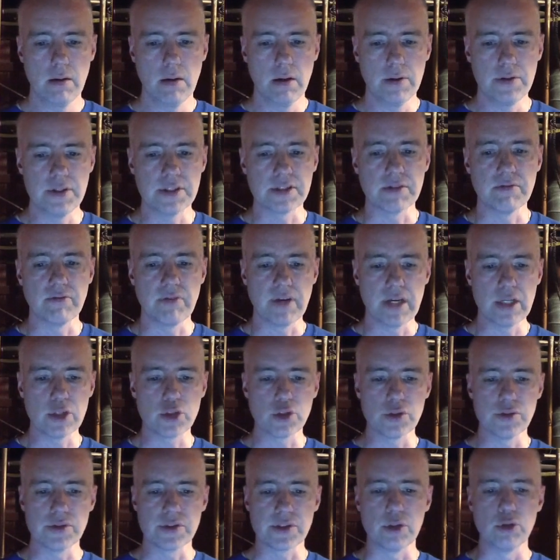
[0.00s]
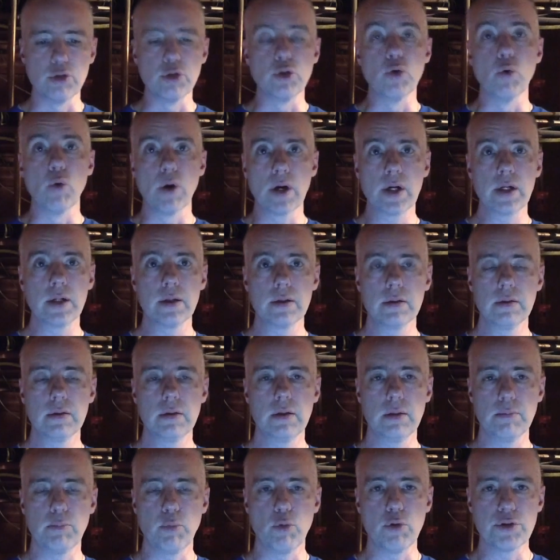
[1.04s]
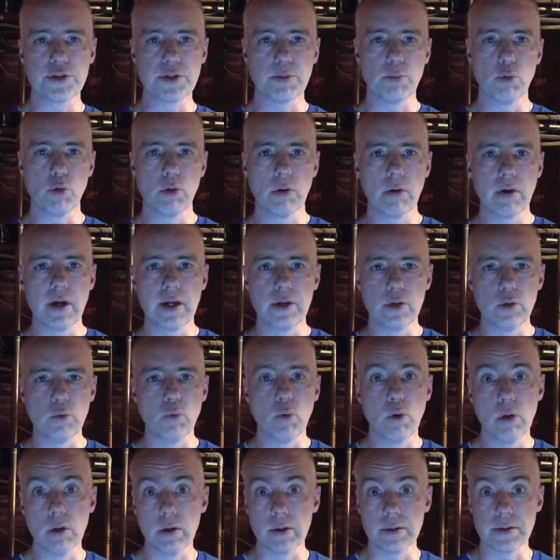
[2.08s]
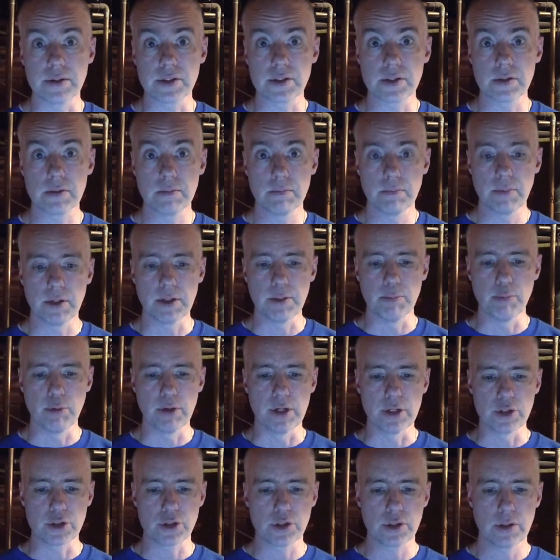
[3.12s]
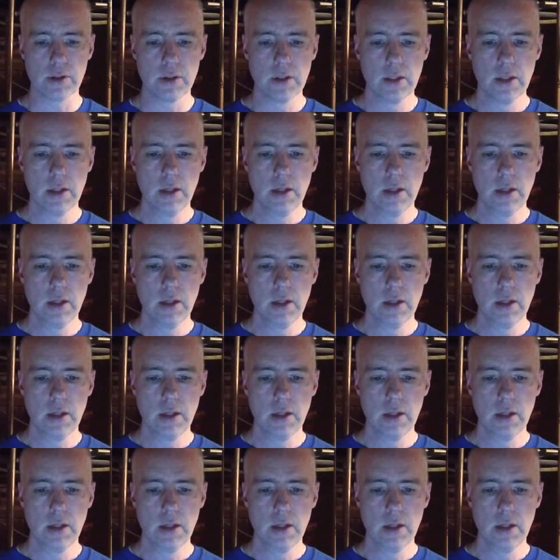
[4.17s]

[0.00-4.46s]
These invasions in New York and Baltimore and New Orleans by the British.